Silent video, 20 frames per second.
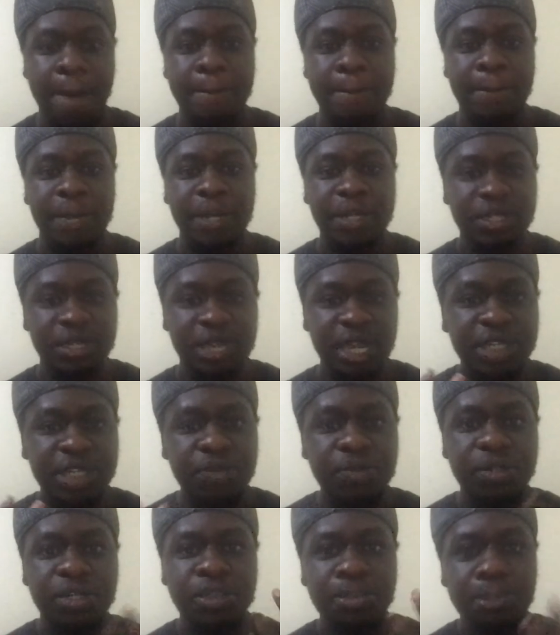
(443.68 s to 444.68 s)
interacting
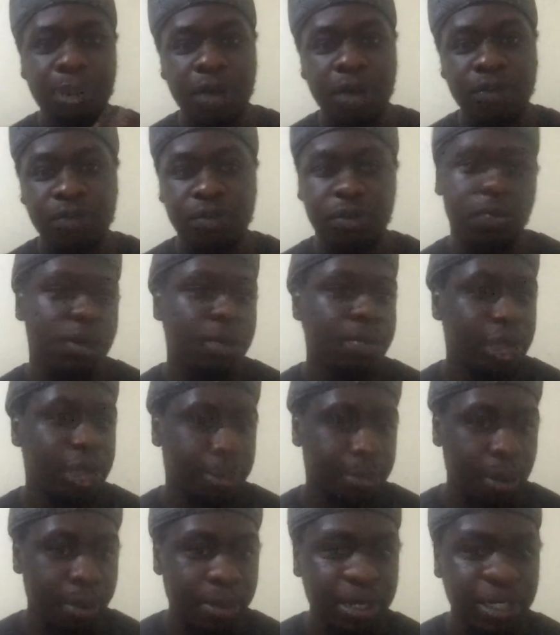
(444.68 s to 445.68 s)
with these powerful web
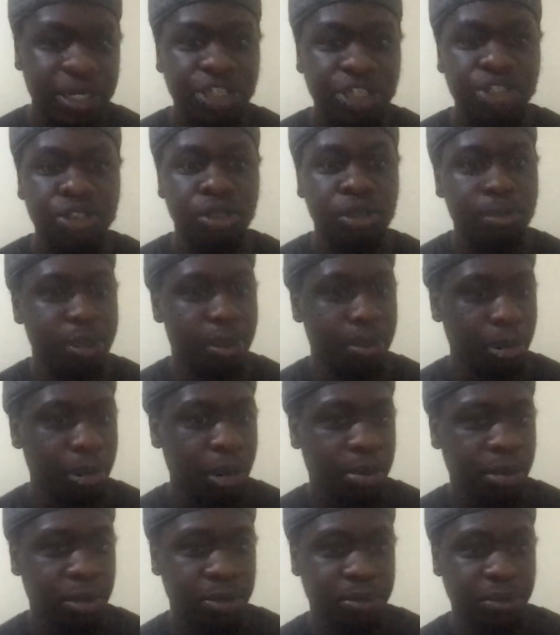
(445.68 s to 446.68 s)
capabilities should not be a
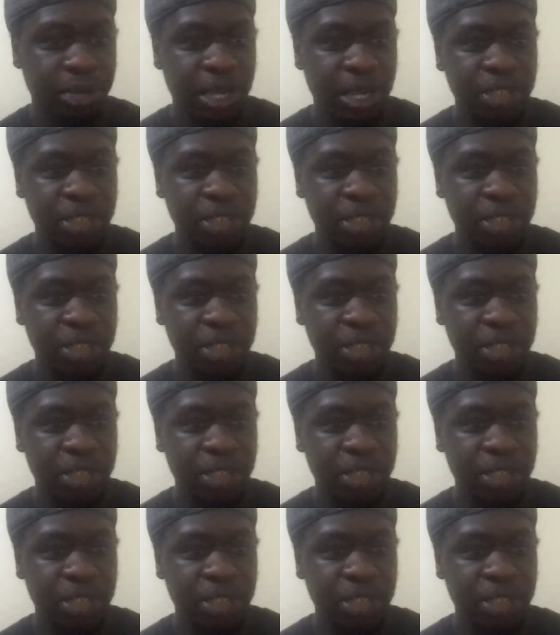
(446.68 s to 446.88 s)
problem.